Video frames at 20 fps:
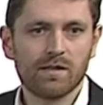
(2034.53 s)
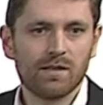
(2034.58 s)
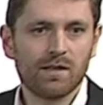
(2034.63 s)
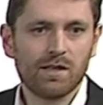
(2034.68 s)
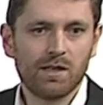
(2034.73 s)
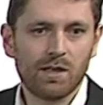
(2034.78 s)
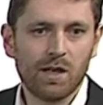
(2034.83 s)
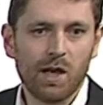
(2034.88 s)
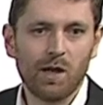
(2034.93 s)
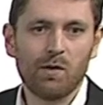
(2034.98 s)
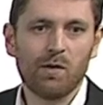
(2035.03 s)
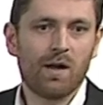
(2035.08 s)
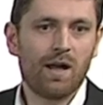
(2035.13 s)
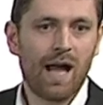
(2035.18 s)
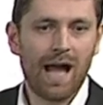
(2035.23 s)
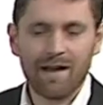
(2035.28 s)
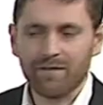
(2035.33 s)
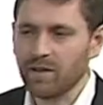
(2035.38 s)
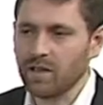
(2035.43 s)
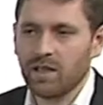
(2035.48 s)

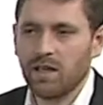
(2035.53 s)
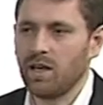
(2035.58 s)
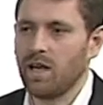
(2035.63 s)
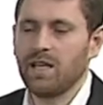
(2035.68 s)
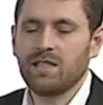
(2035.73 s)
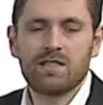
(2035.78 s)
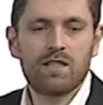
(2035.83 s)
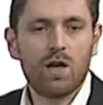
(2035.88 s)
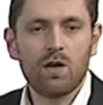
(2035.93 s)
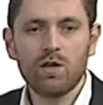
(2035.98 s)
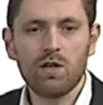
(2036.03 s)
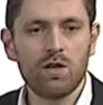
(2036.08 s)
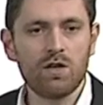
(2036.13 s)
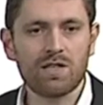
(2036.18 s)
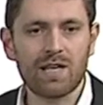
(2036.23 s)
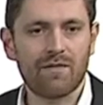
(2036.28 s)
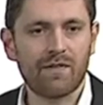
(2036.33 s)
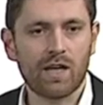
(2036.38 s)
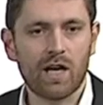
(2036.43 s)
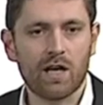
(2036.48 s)
It's no use
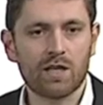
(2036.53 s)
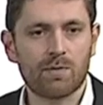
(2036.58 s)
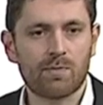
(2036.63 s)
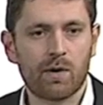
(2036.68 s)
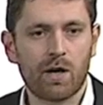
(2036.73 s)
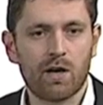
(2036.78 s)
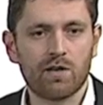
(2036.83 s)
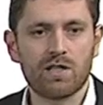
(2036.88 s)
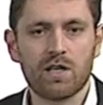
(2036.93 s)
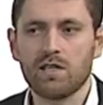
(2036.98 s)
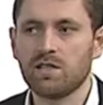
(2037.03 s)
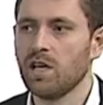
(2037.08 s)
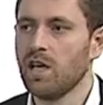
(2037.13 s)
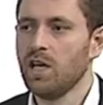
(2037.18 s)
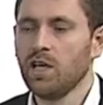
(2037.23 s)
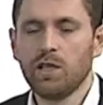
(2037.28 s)
having 100 priorities.